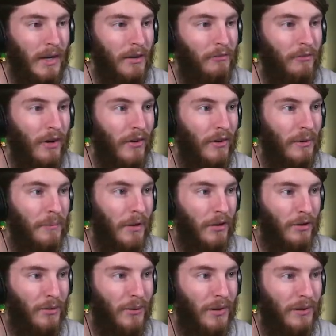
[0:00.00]
I very
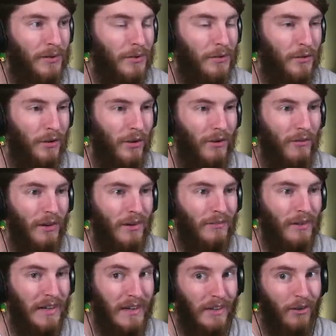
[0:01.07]
much want to start
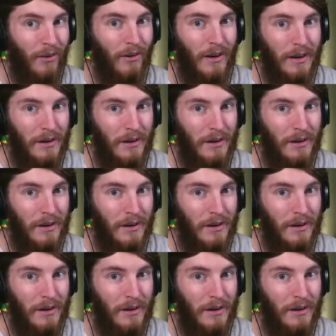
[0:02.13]
renovating our